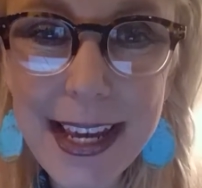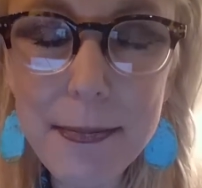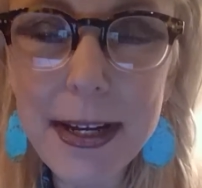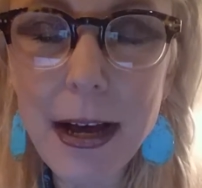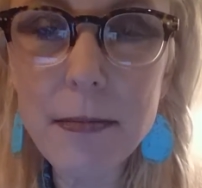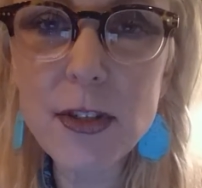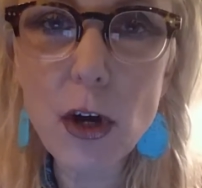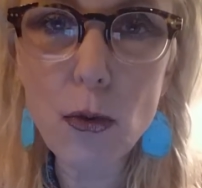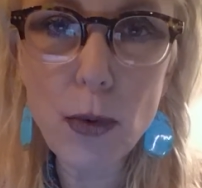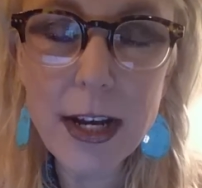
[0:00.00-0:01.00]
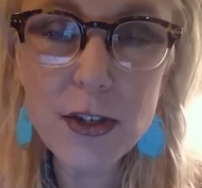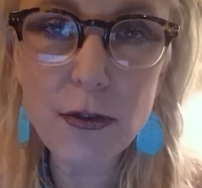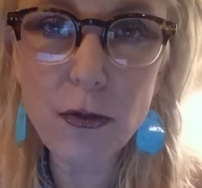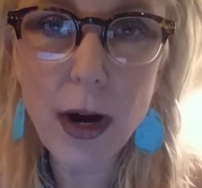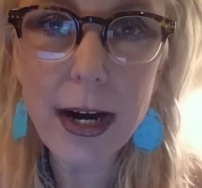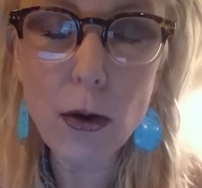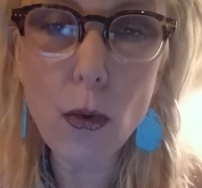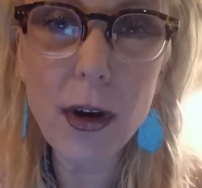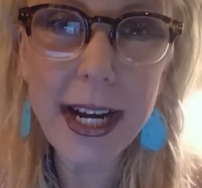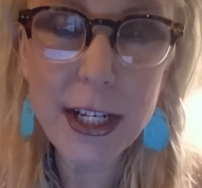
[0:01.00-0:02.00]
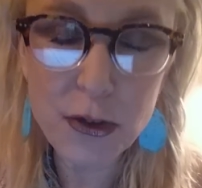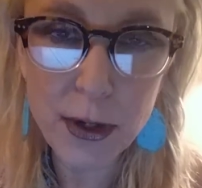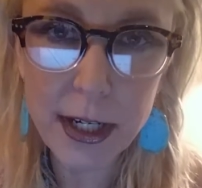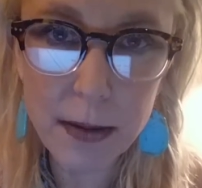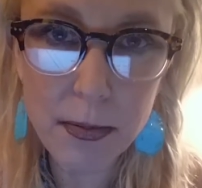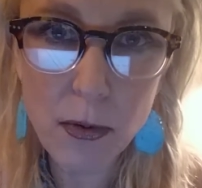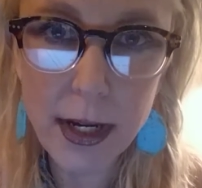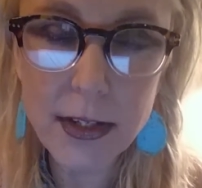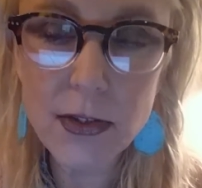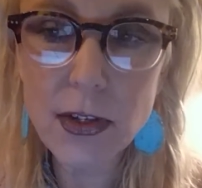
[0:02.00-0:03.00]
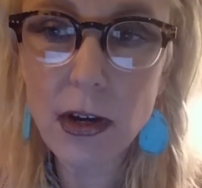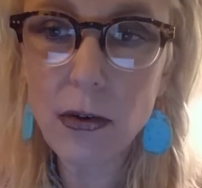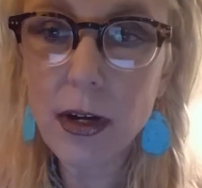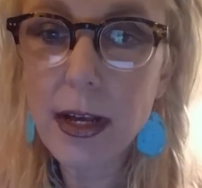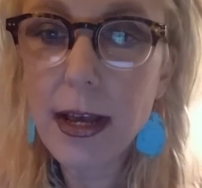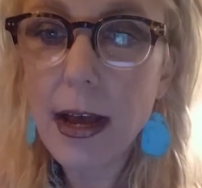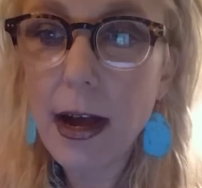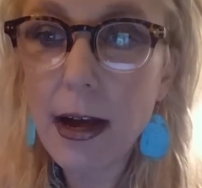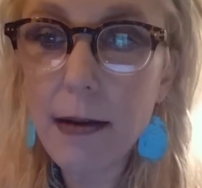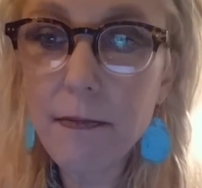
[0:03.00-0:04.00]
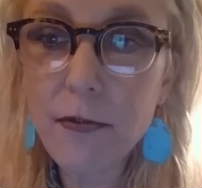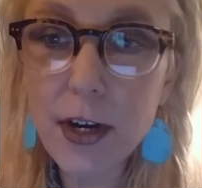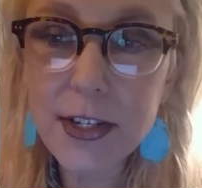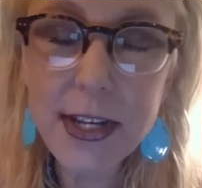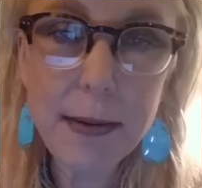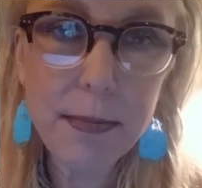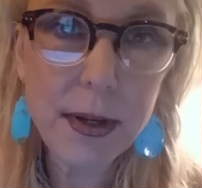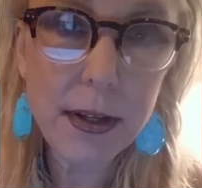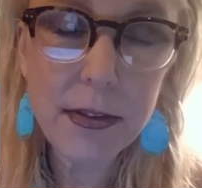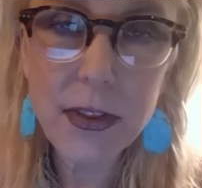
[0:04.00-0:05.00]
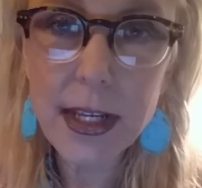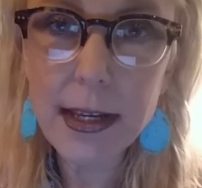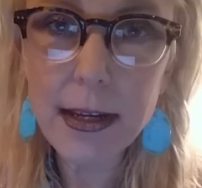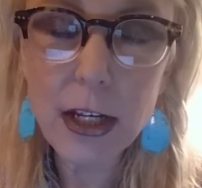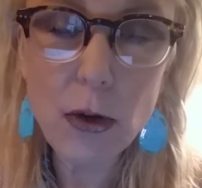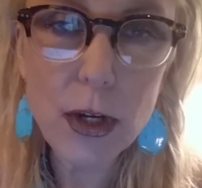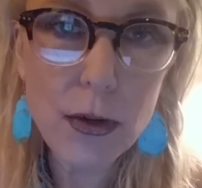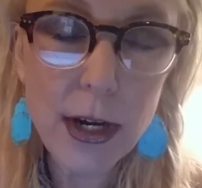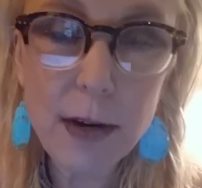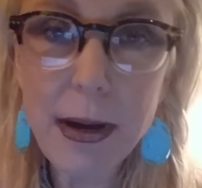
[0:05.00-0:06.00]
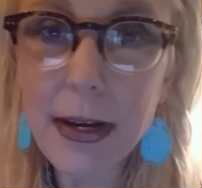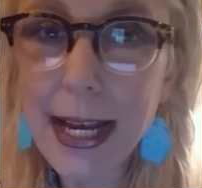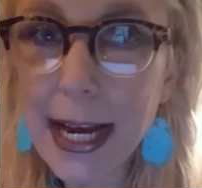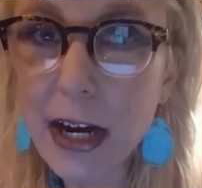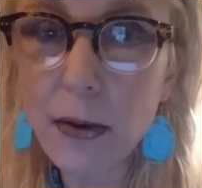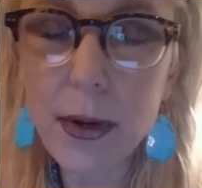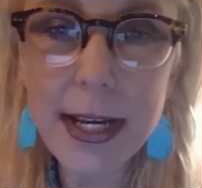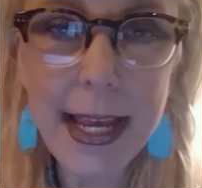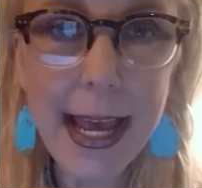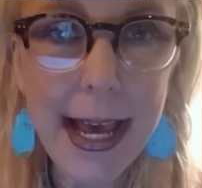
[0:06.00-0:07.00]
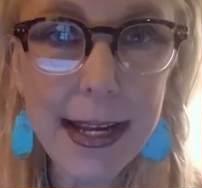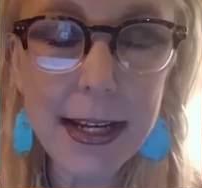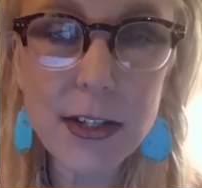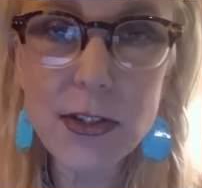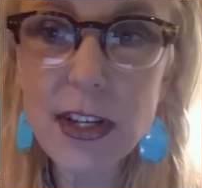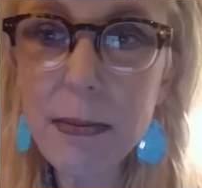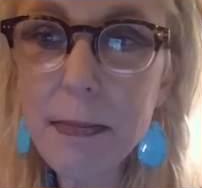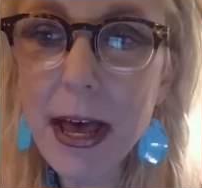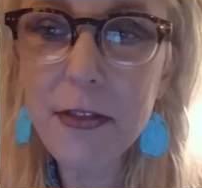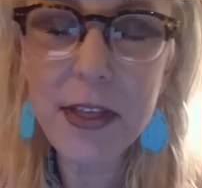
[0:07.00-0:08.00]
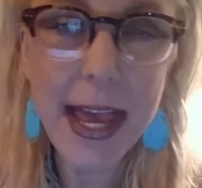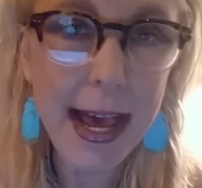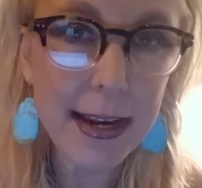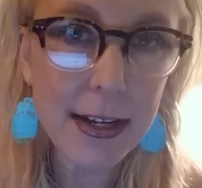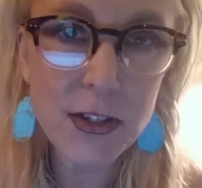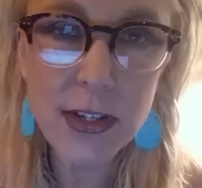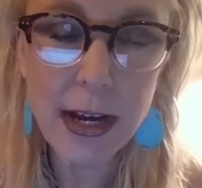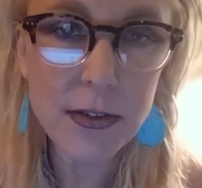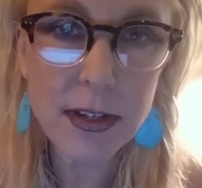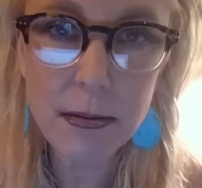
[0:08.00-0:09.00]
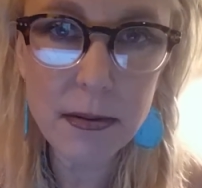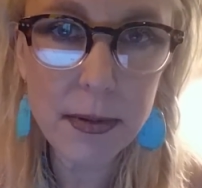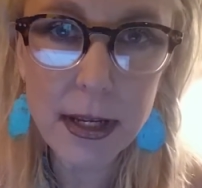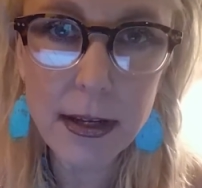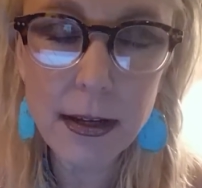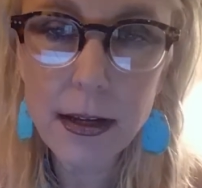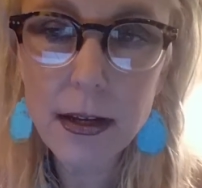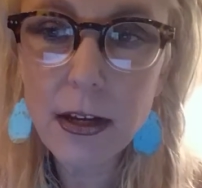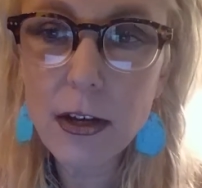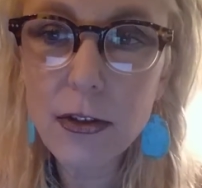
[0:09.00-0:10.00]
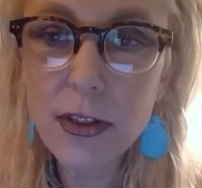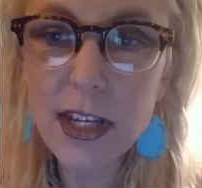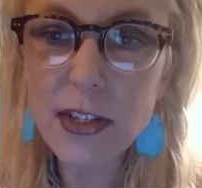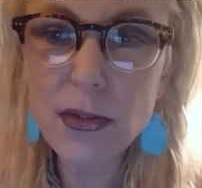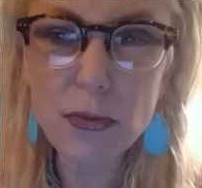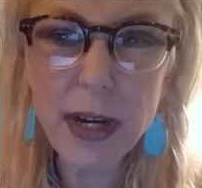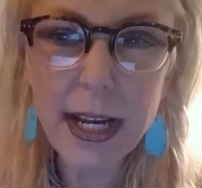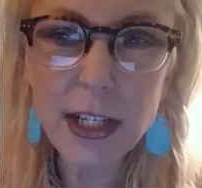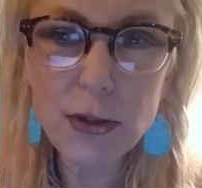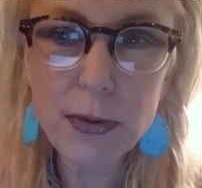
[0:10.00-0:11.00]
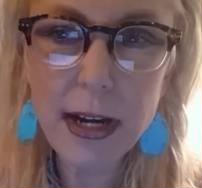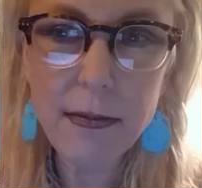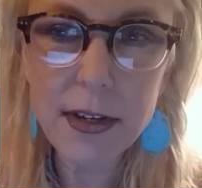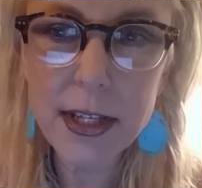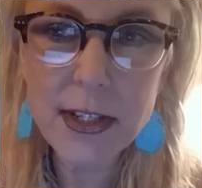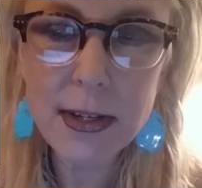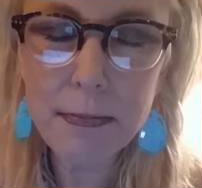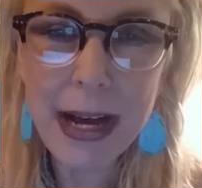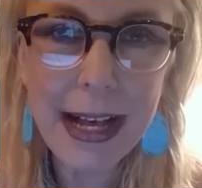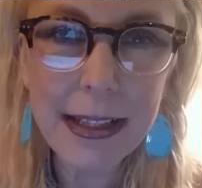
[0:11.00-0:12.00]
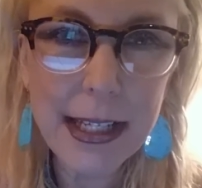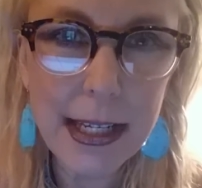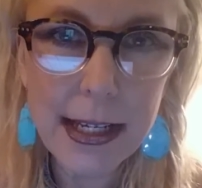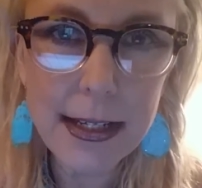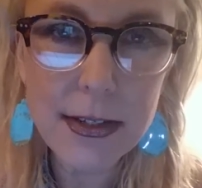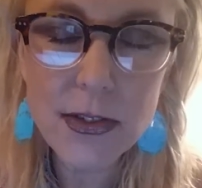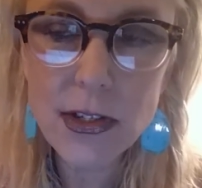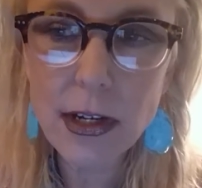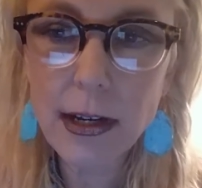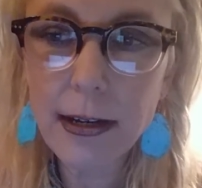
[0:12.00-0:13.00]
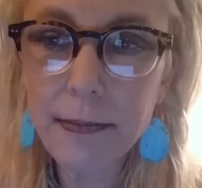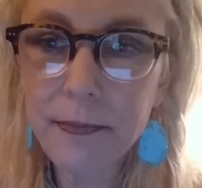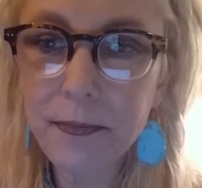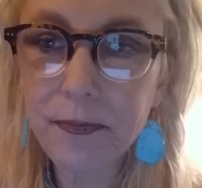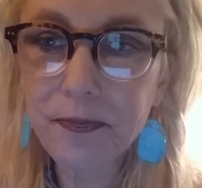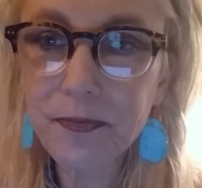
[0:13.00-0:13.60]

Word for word: it becomes a reservoir or a trigger point. So um, for example, the you know you hear about heroin addicts, meth addicts now seem to be this rage, whatever this Molly is. Um,